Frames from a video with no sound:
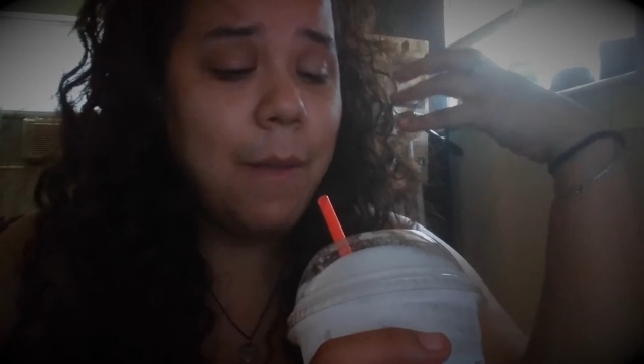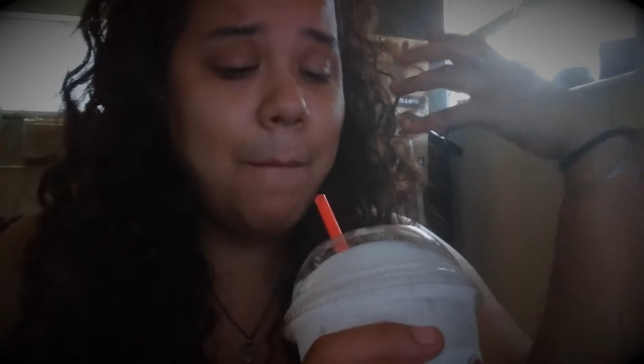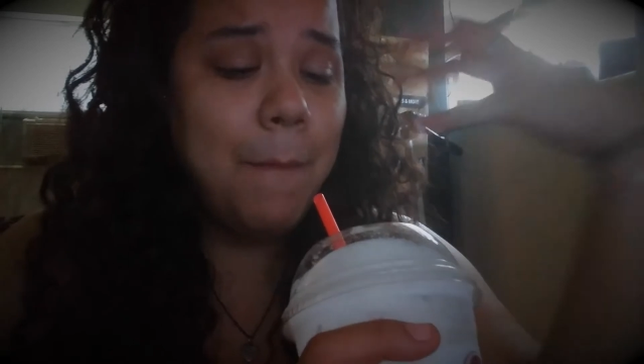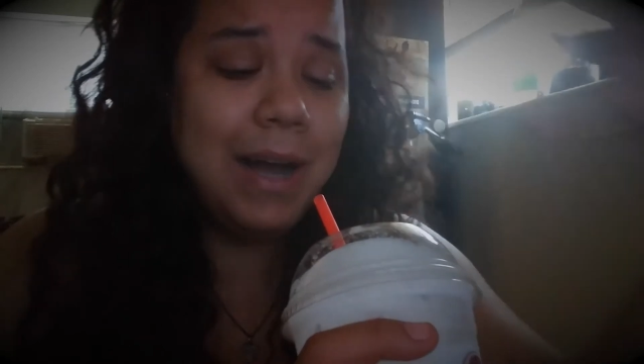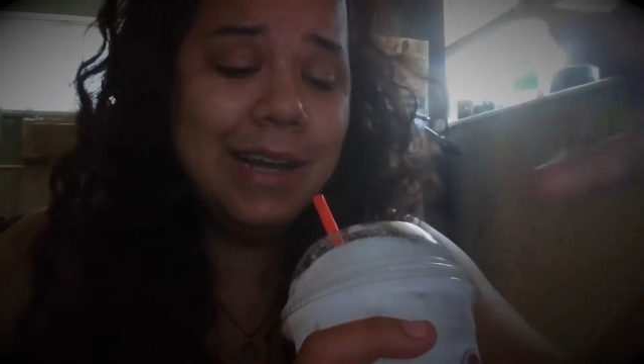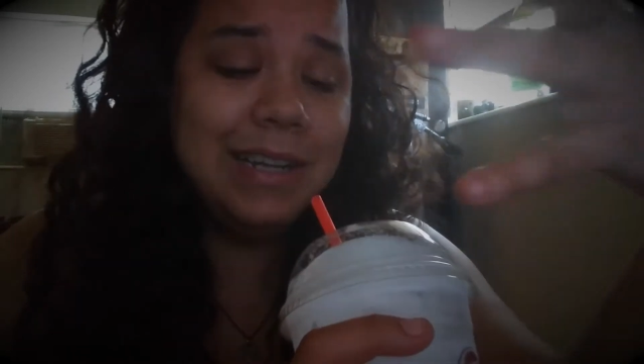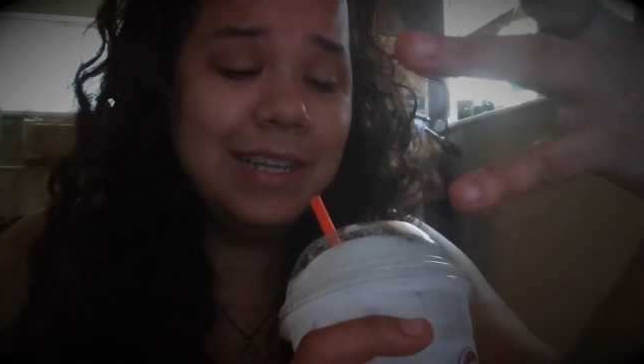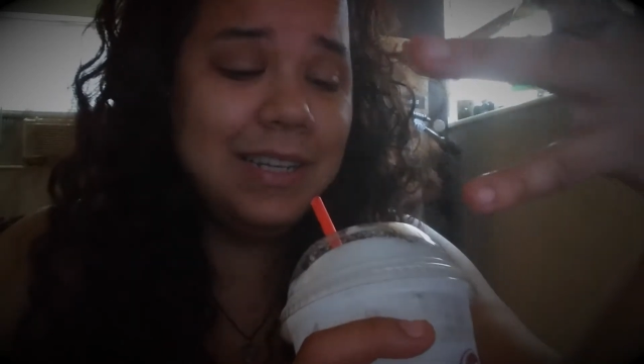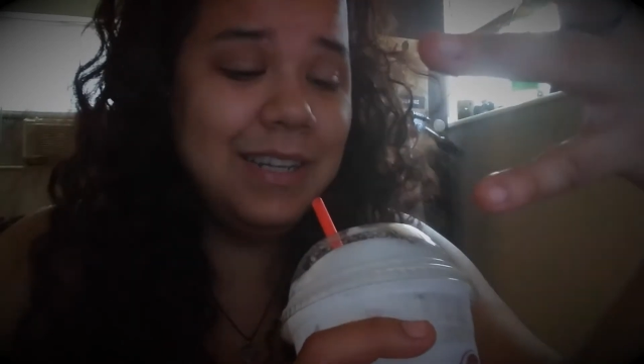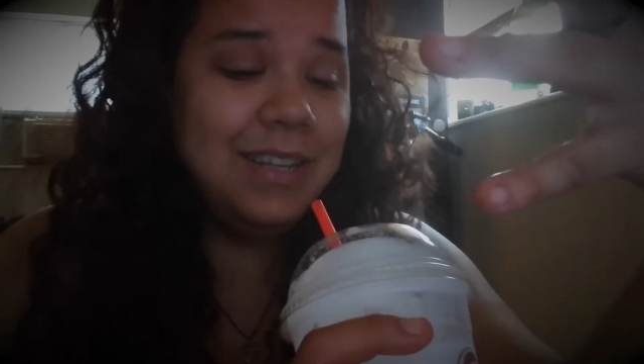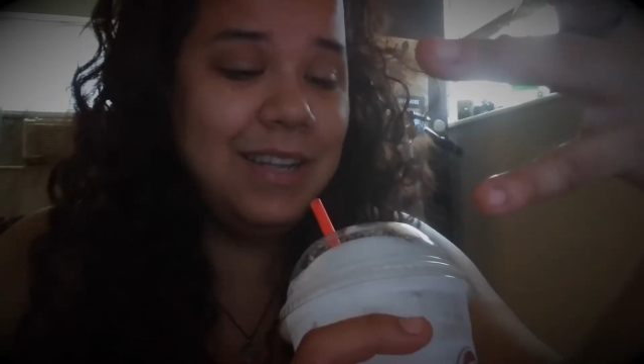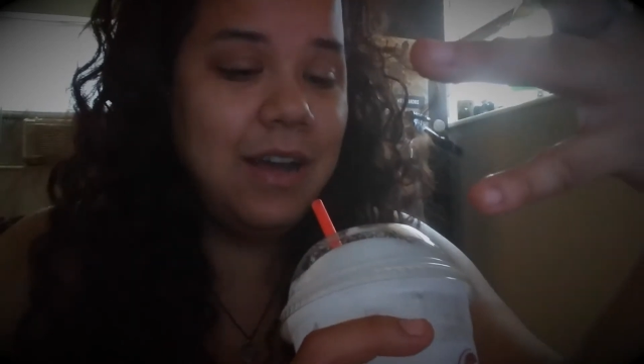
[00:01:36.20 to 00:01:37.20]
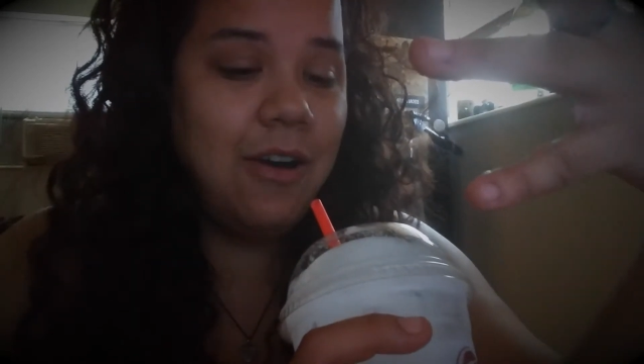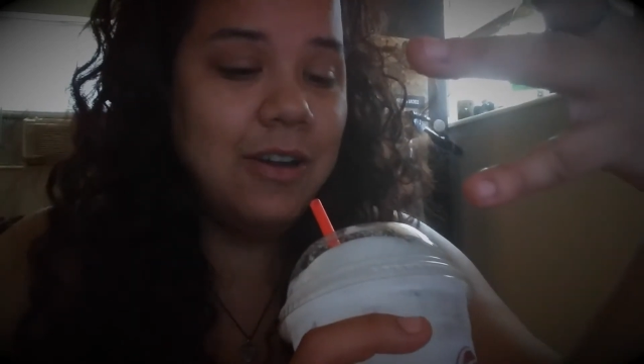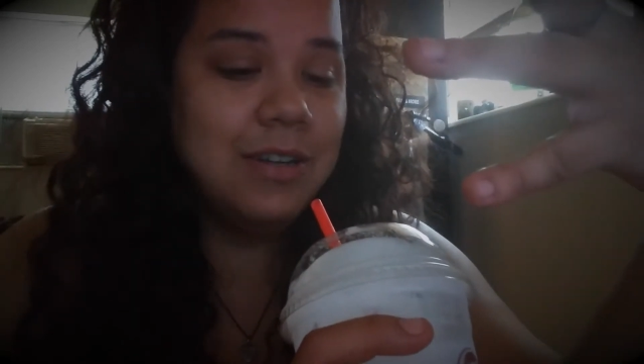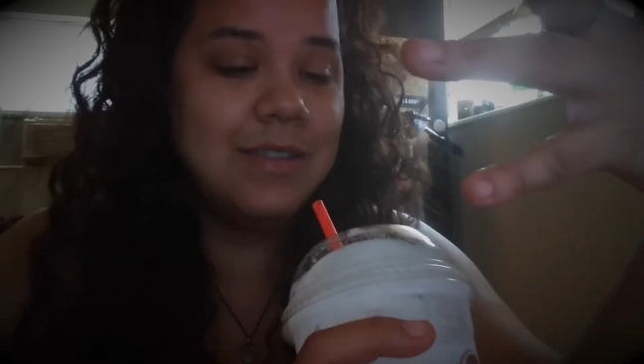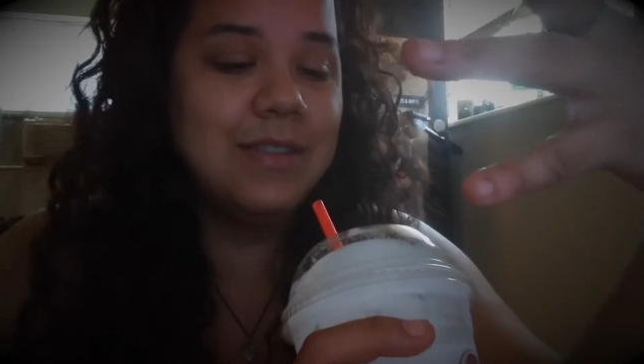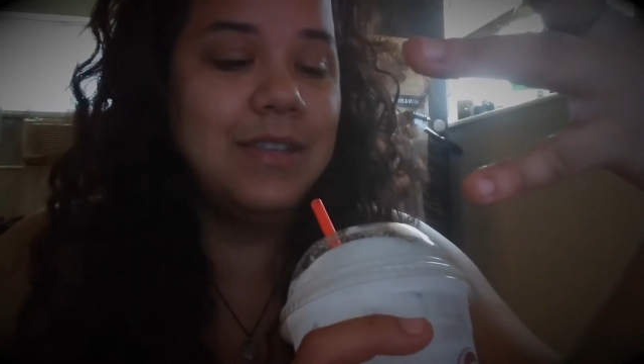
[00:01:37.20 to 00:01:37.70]
Mine,
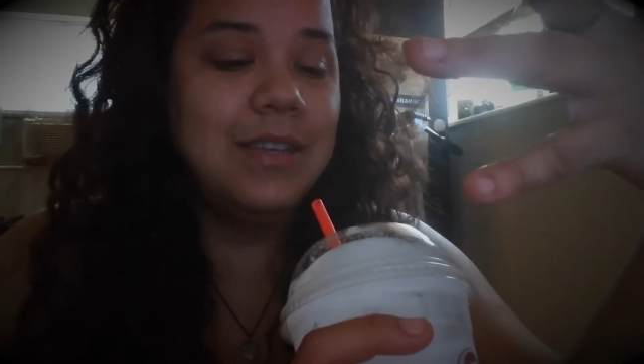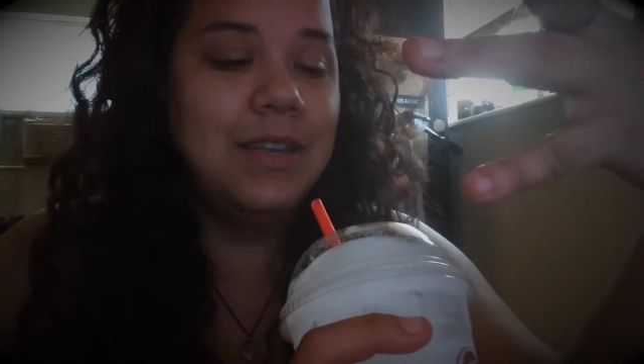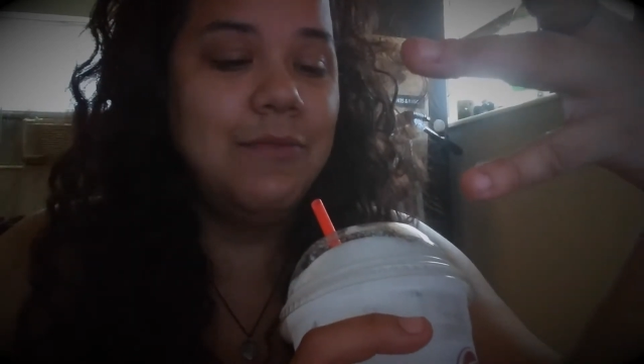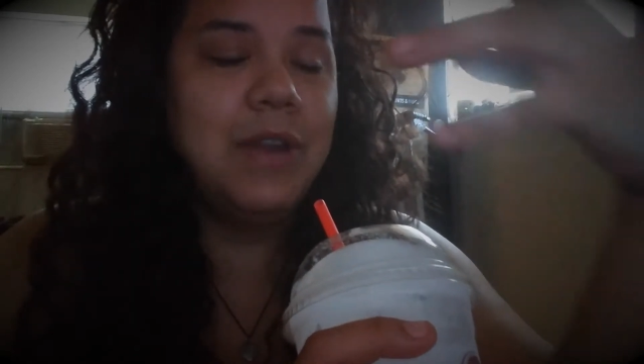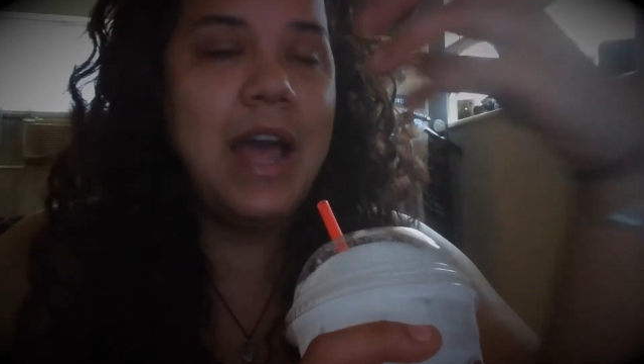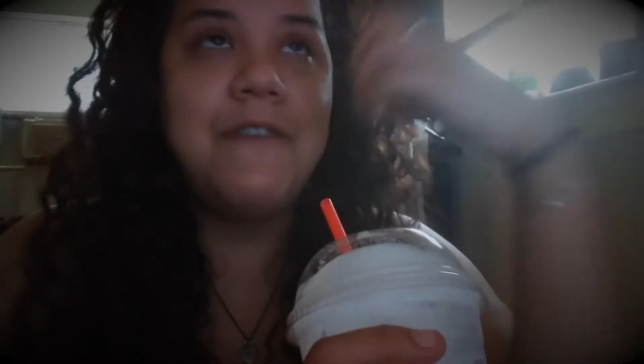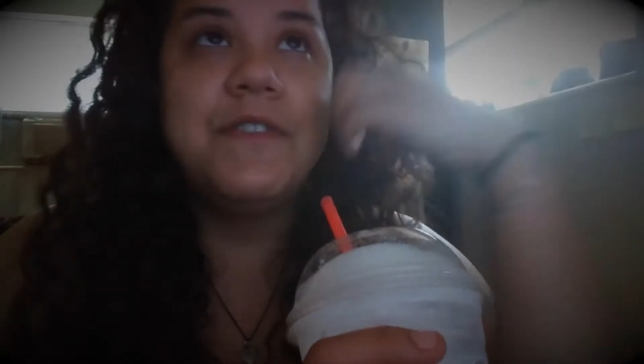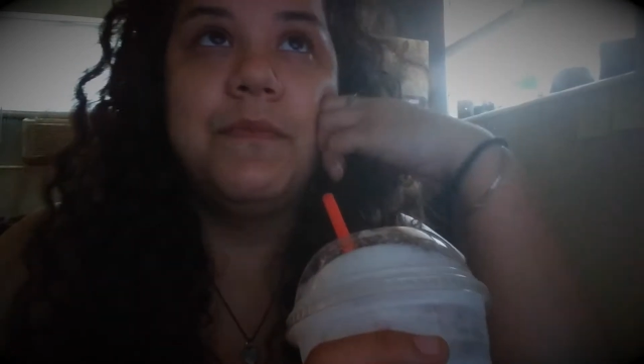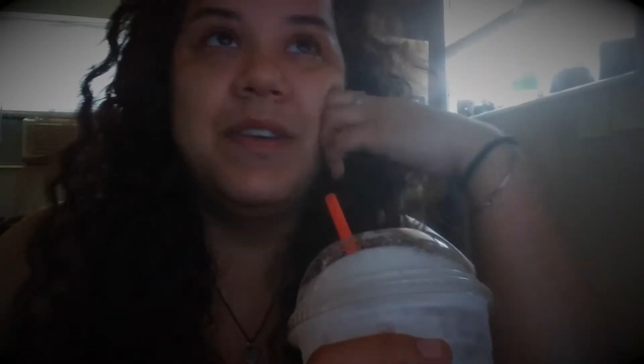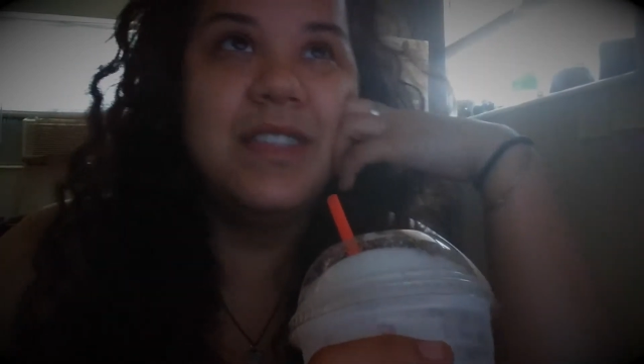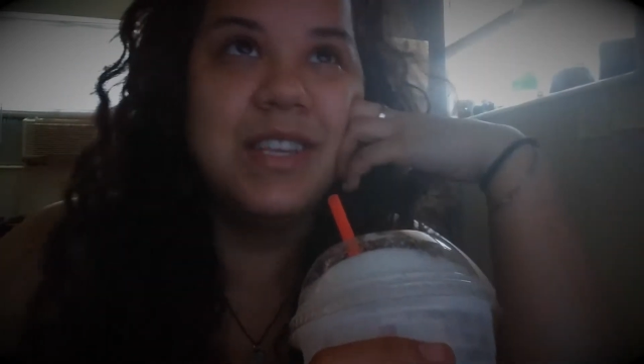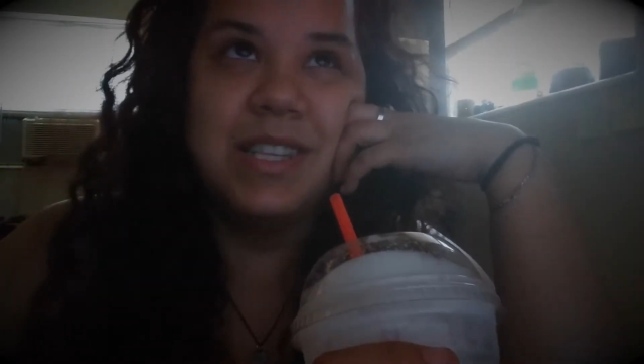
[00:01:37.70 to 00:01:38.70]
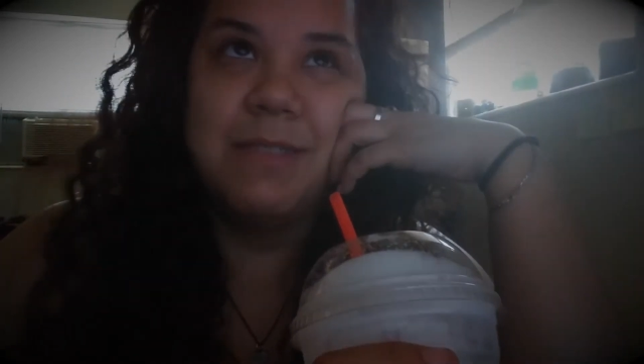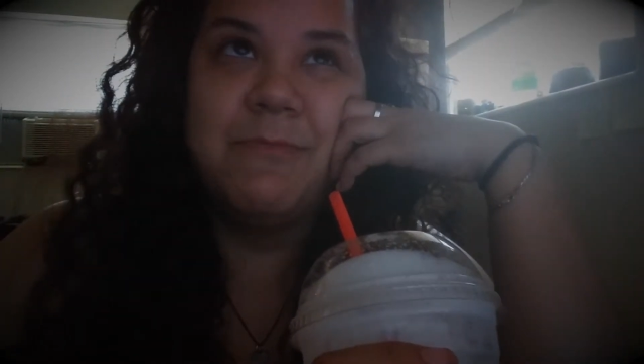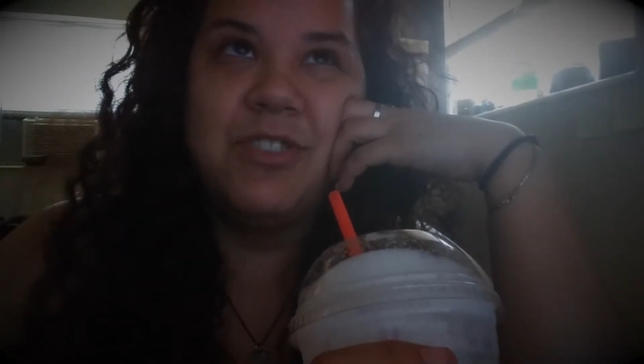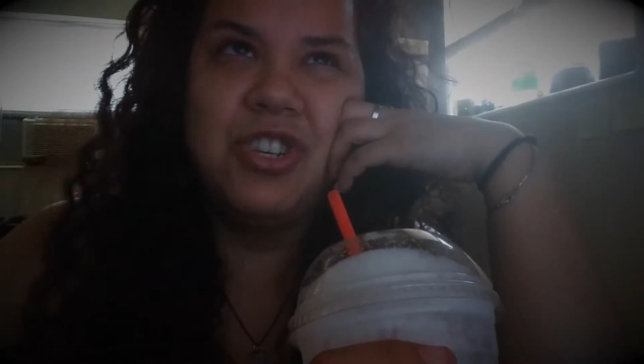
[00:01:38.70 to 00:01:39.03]
honestly, would have to be this